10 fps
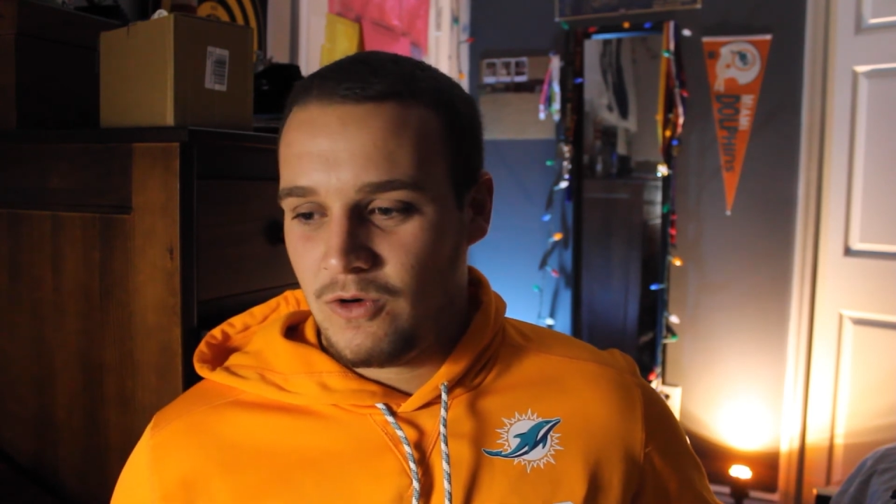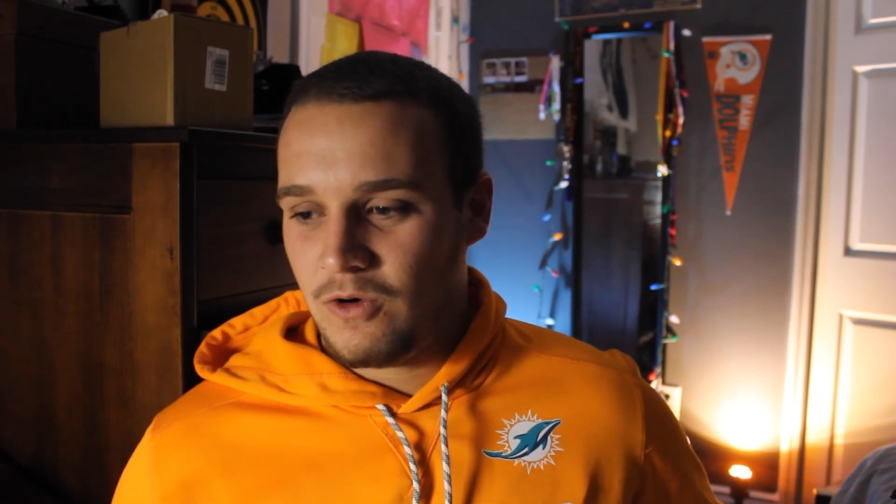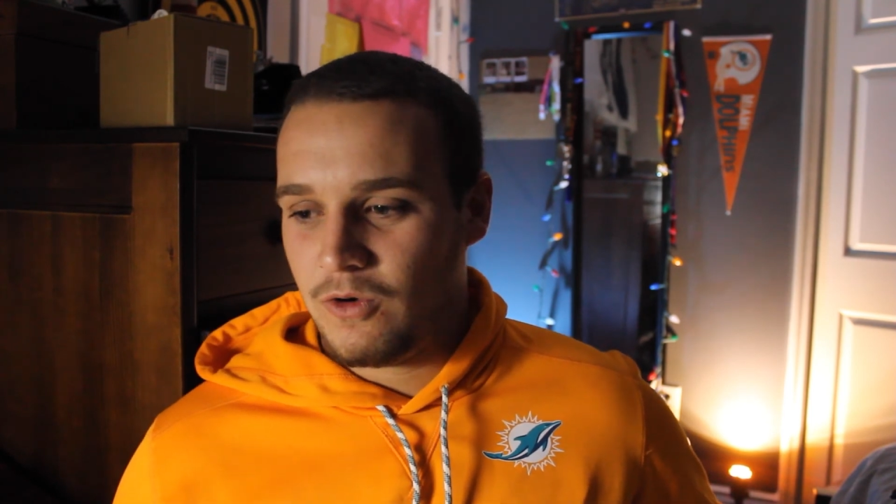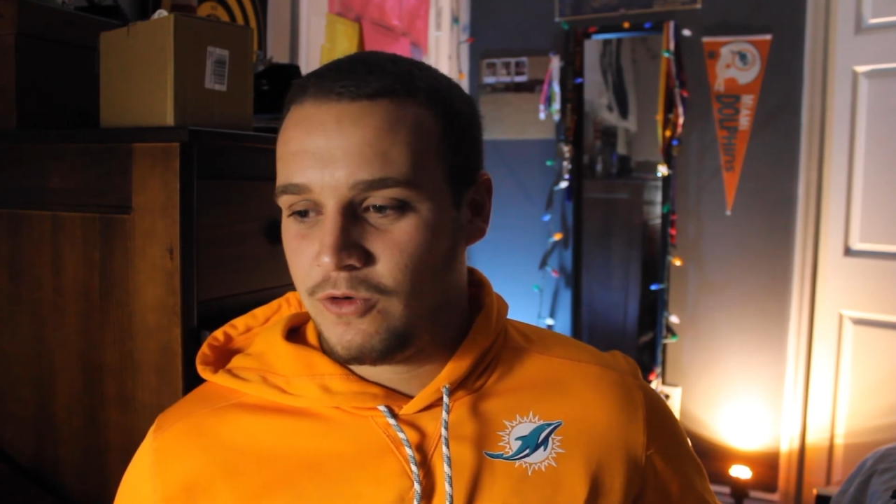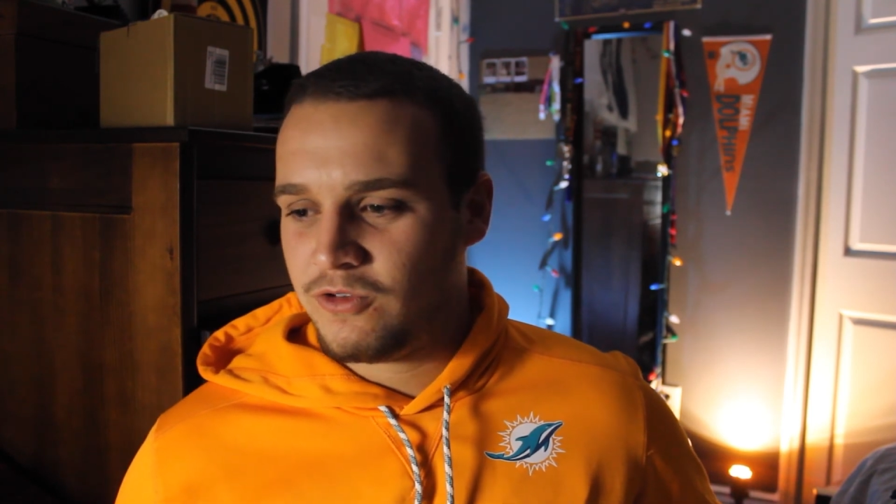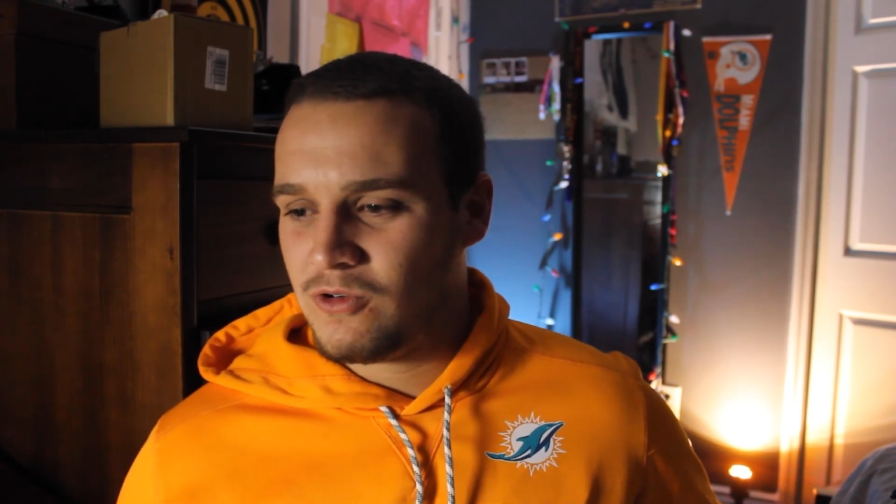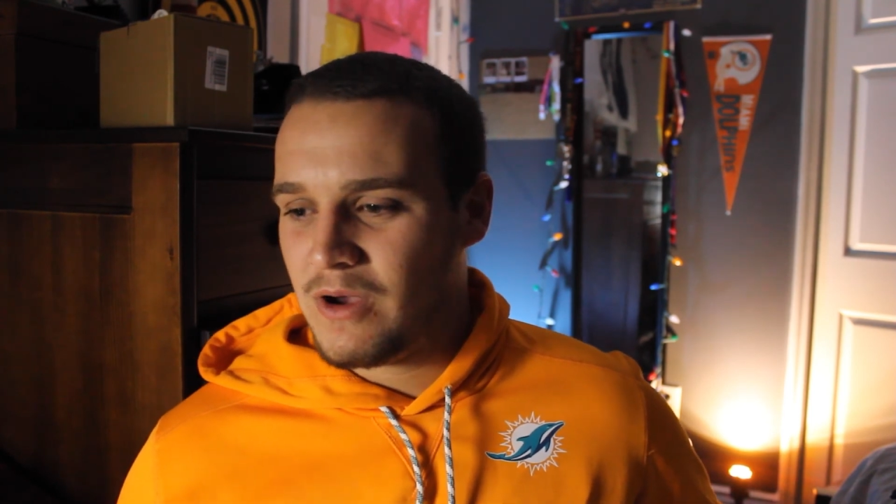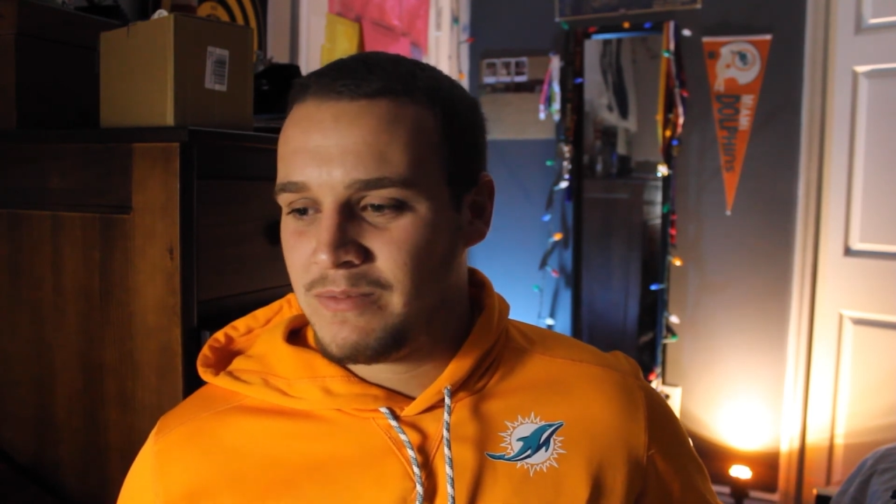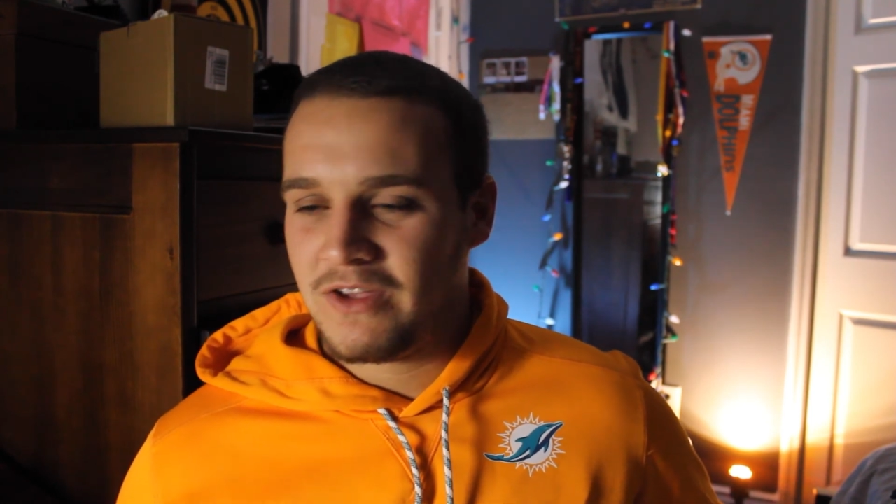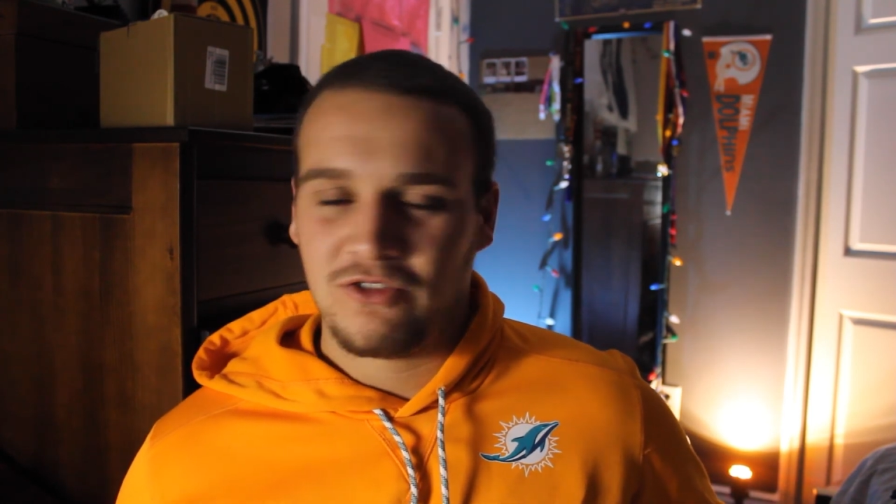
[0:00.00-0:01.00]
also,
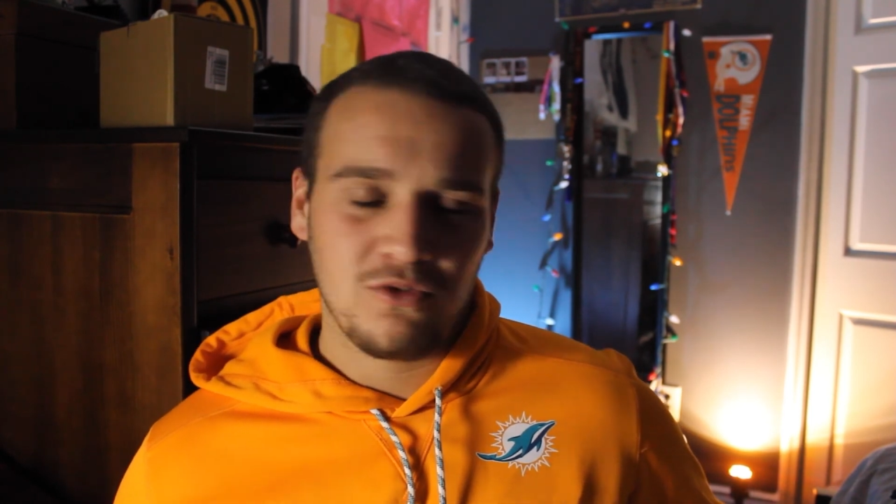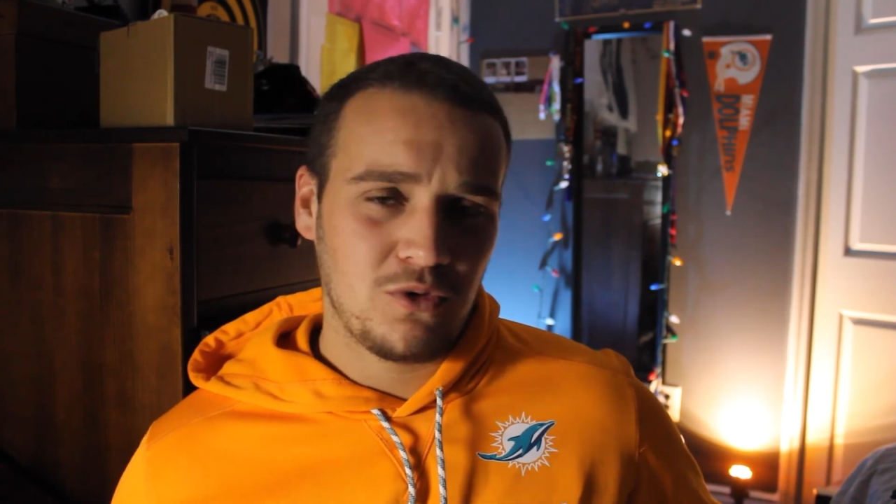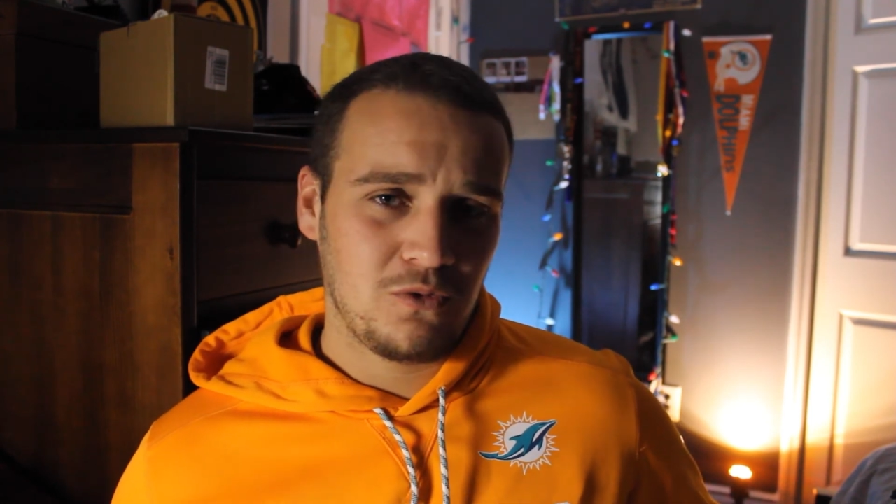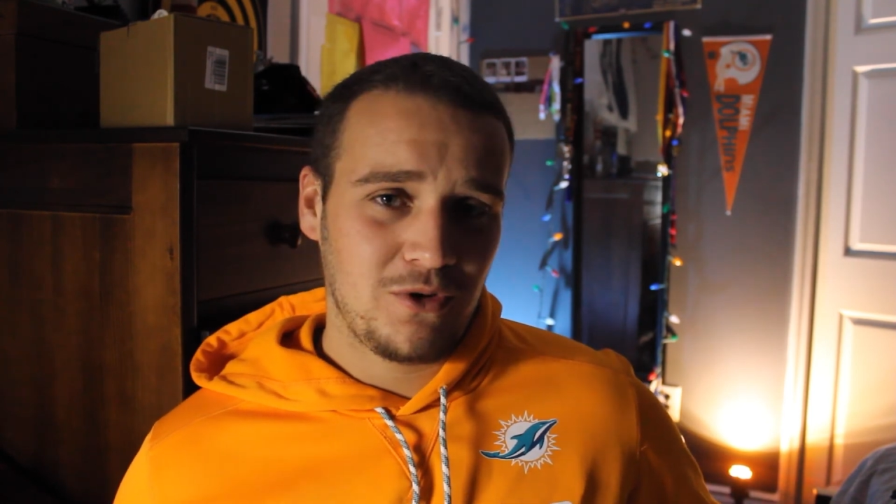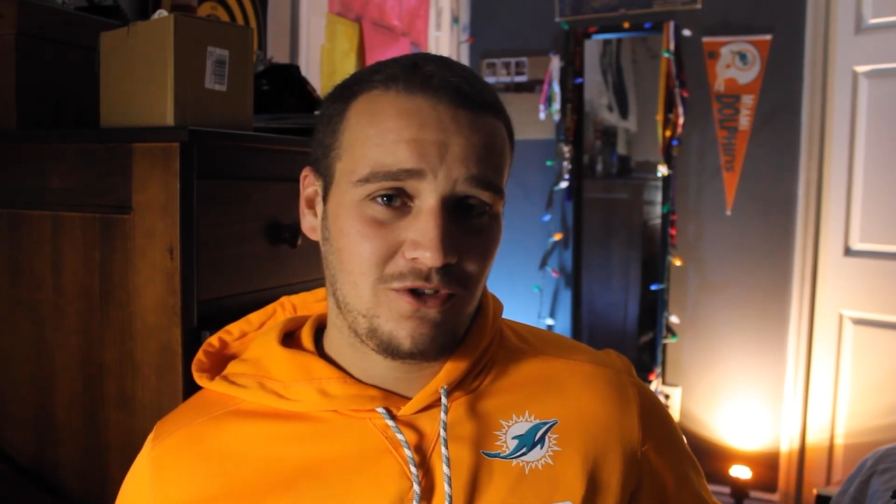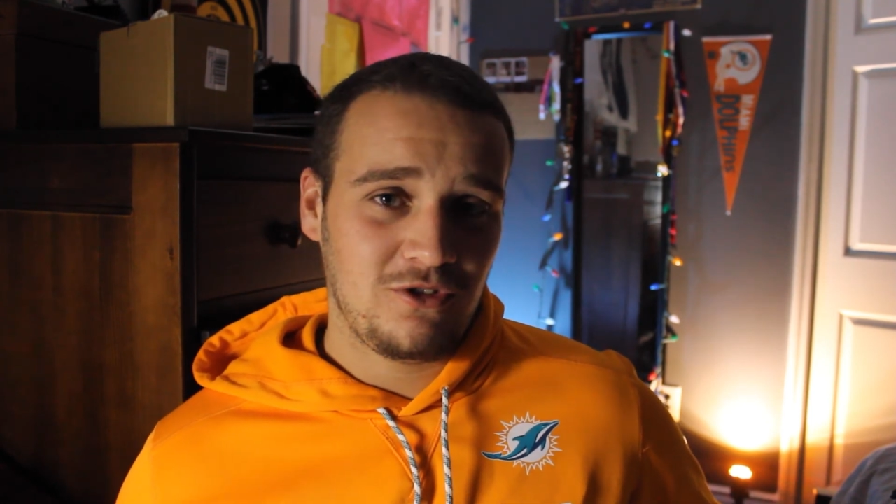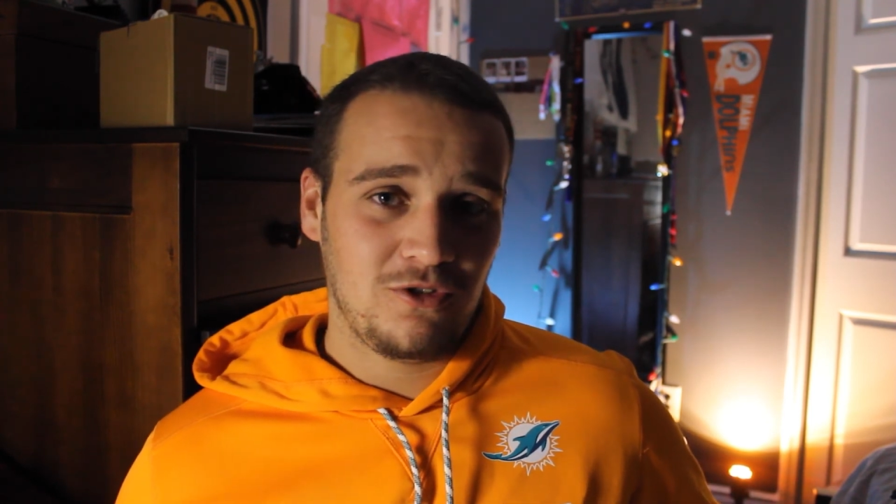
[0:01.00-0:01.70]
I'm not sure what we should